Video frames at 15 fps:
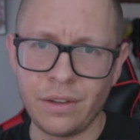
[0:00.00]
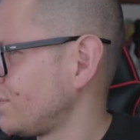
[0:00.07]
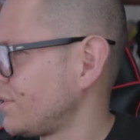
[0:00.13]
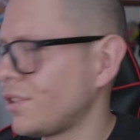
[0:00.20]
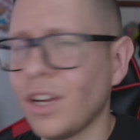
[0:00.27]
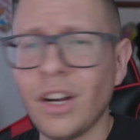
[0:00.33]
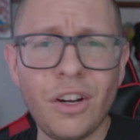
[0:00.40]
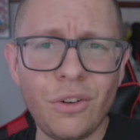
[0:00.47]

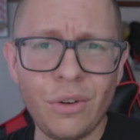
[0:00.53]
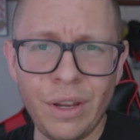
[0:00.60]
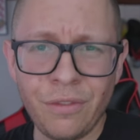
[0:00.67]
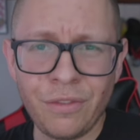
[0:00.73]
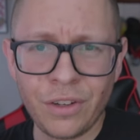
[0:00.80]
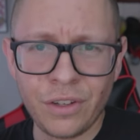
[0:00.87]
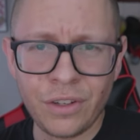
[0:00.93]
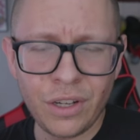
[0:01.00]
So
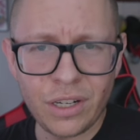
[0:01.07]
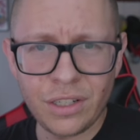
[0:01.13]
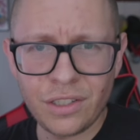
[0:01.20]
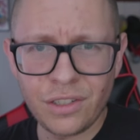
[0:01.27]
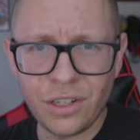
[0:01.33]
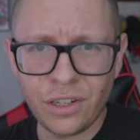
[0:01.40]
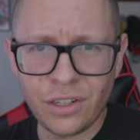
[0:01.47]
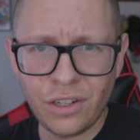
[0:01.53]
if you're not into
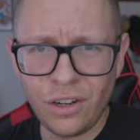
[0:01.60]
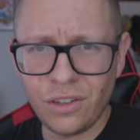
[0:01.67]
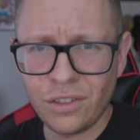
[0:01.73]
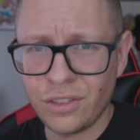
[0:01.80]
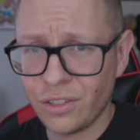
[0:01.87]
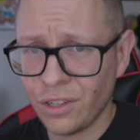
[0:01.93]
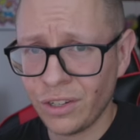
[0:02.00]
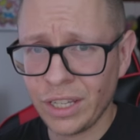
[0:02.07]
Donkey Kong,
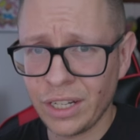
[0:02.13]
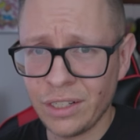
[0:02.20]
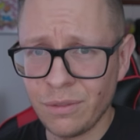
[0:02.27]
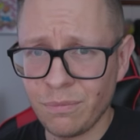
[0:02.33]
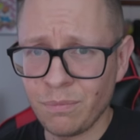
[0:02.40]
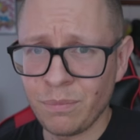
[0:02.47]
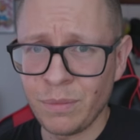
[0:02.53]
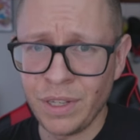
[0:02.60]
don't get it.
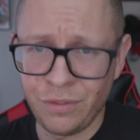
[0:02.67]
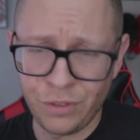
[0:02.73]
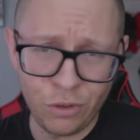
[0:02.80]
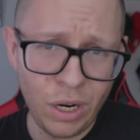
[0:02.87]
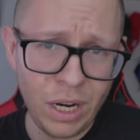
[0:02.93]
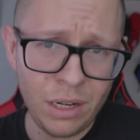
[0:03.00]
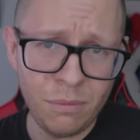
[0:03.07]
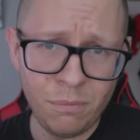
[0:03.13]
If you
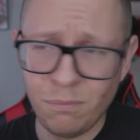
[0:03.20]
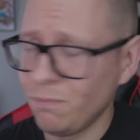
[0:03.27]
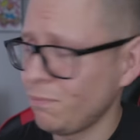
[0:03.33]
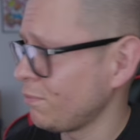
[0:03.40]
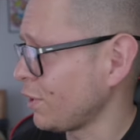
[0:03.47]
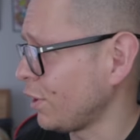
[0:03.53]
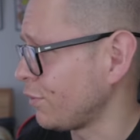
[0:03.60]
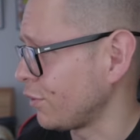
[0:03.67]
are,
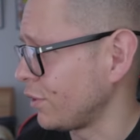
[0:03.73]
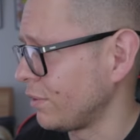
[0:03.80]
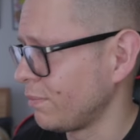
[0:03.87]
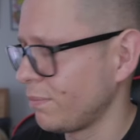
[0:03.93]
go for it.